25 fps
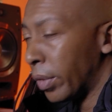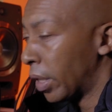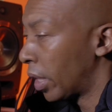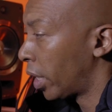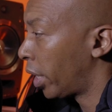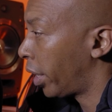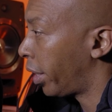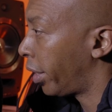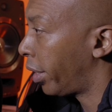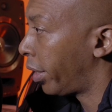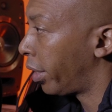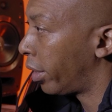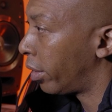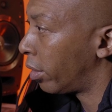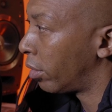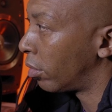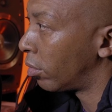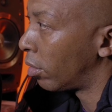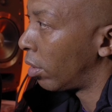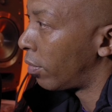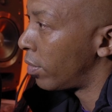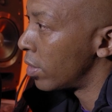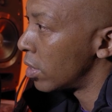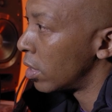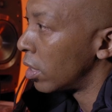And
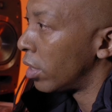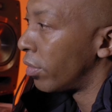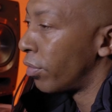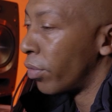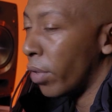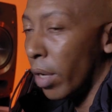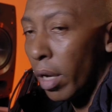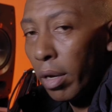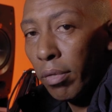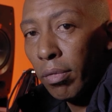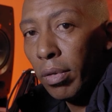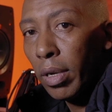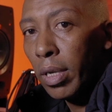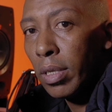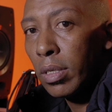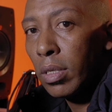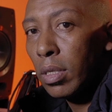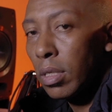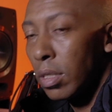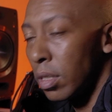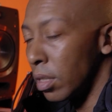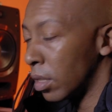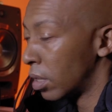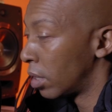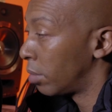obviously, if you have
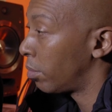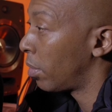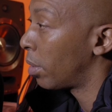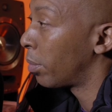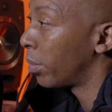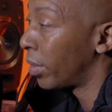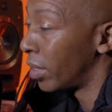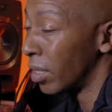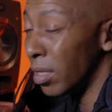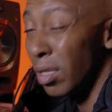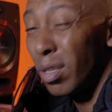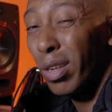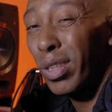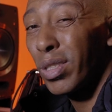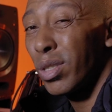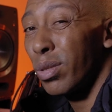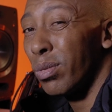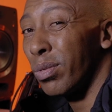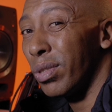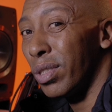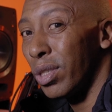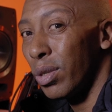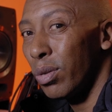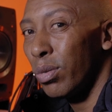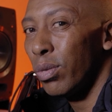lenses, remember there's also
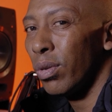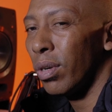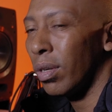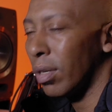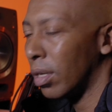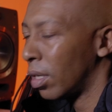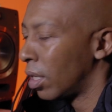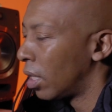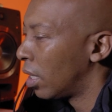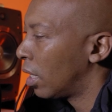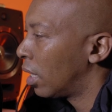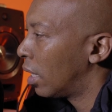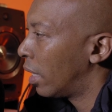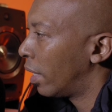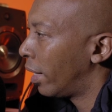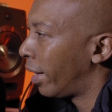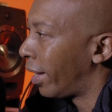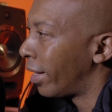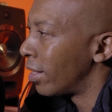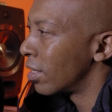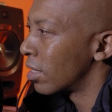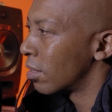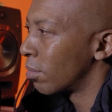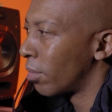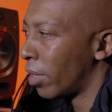a new
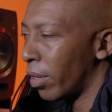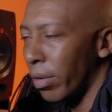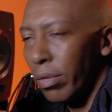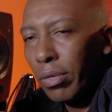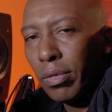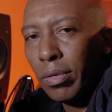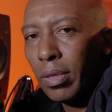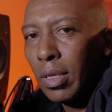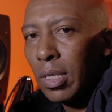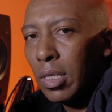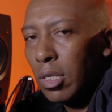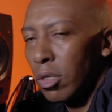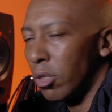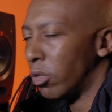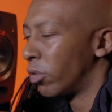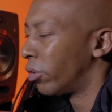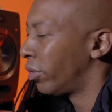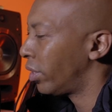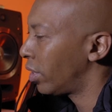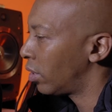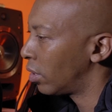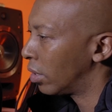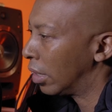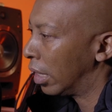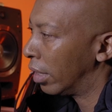lens mount on this, so you
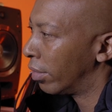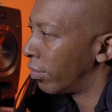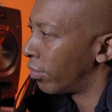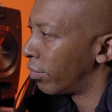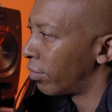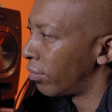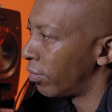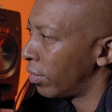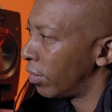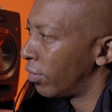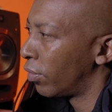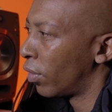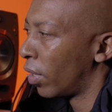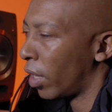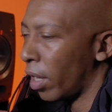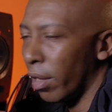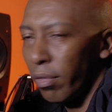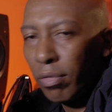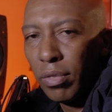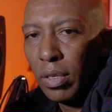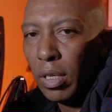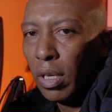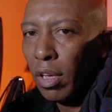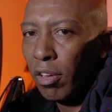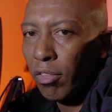need to have, if you have
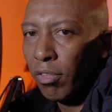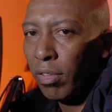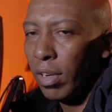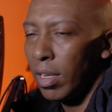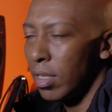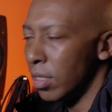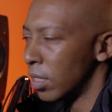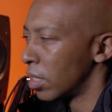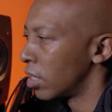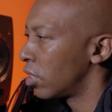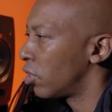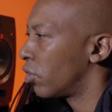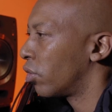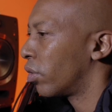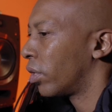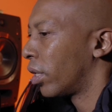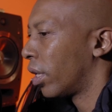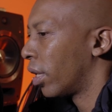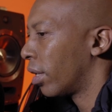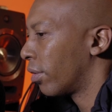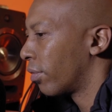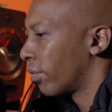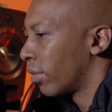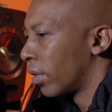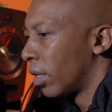EF lenses, you're
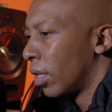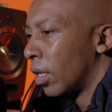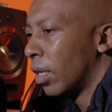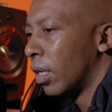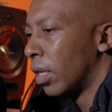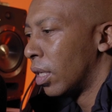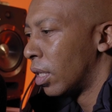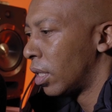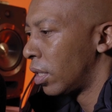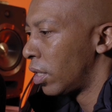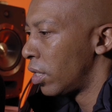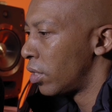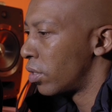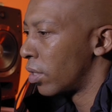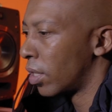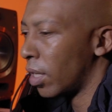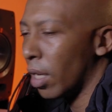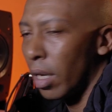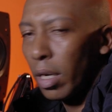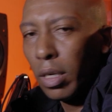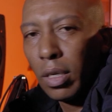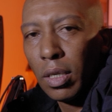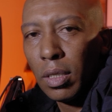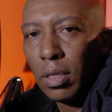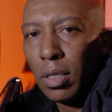gonna need to get
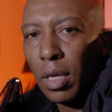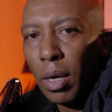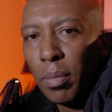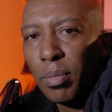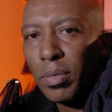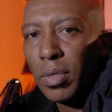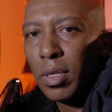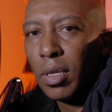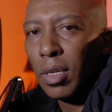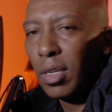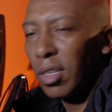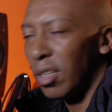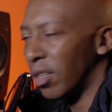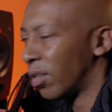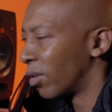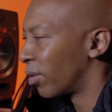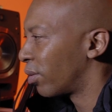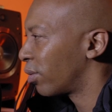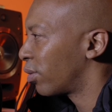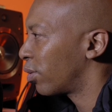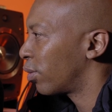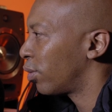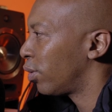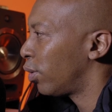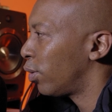an adapter, you know,
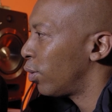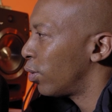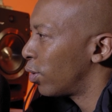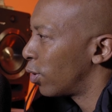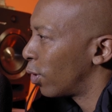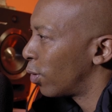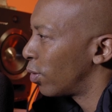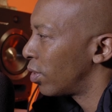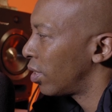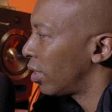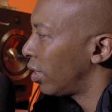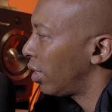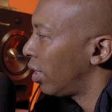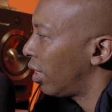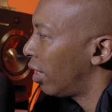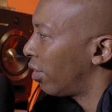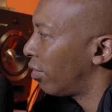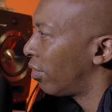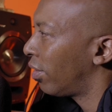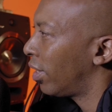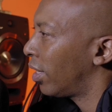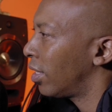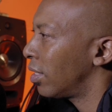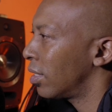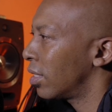to use those EF
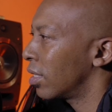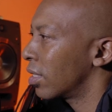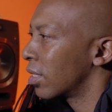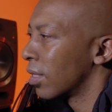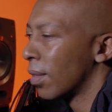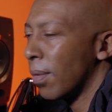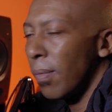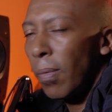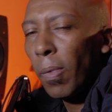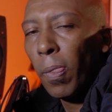lenses.